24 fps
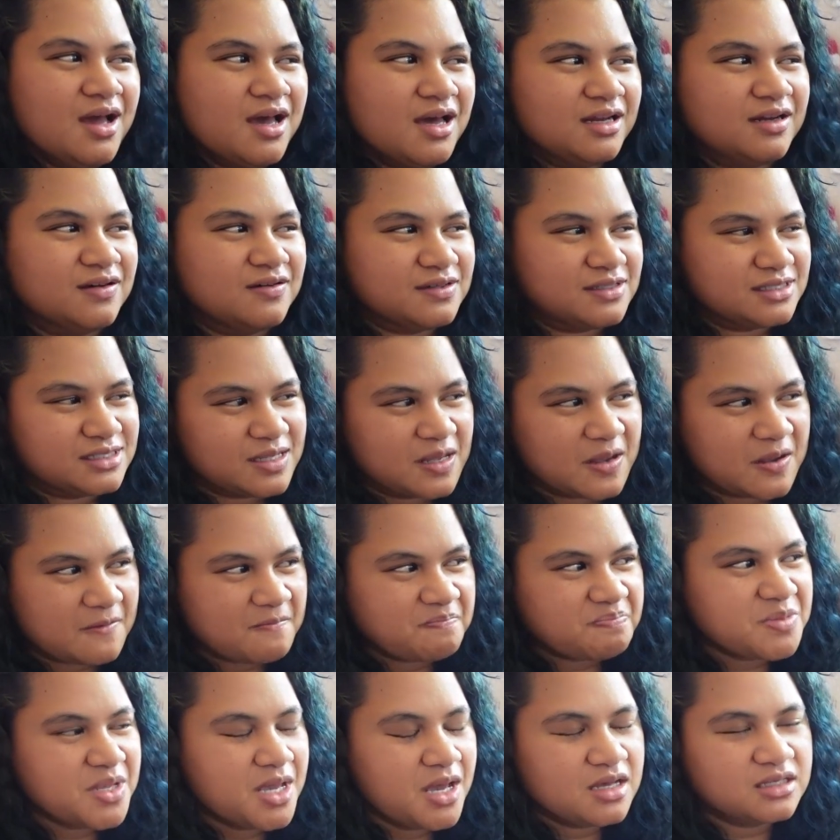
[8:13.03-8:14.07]
And I was like,
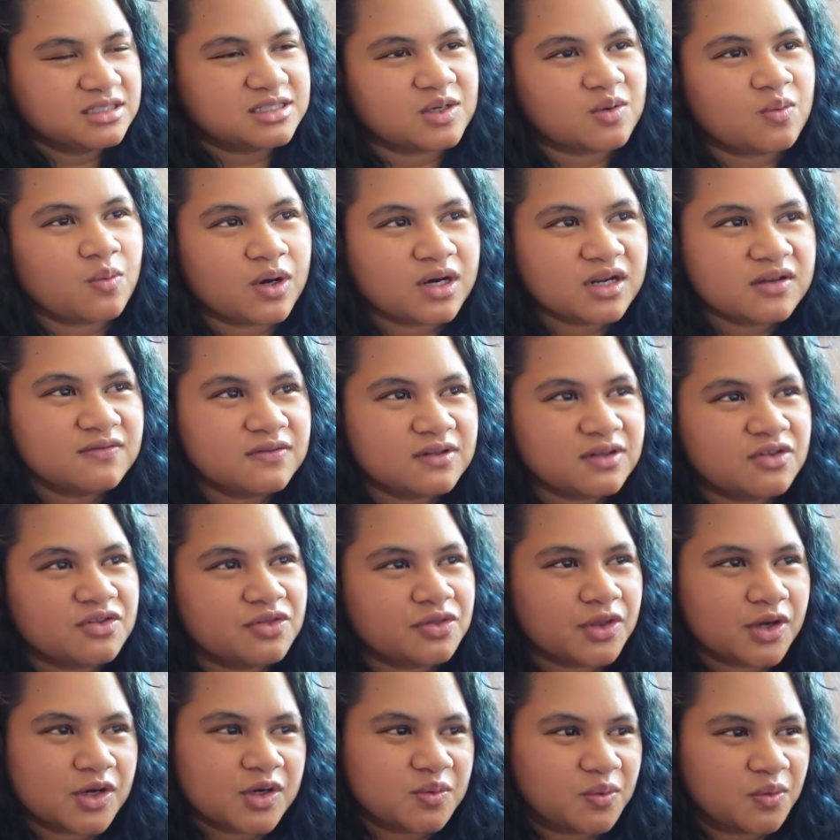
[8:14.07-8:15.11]
it's like, what if the
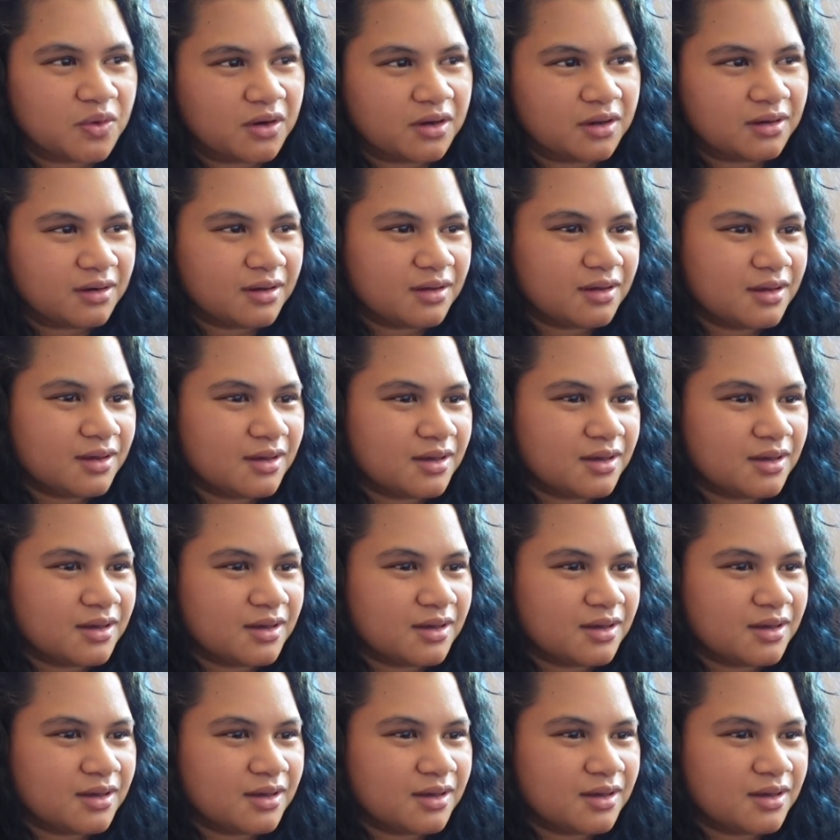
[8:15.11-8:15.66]
third one,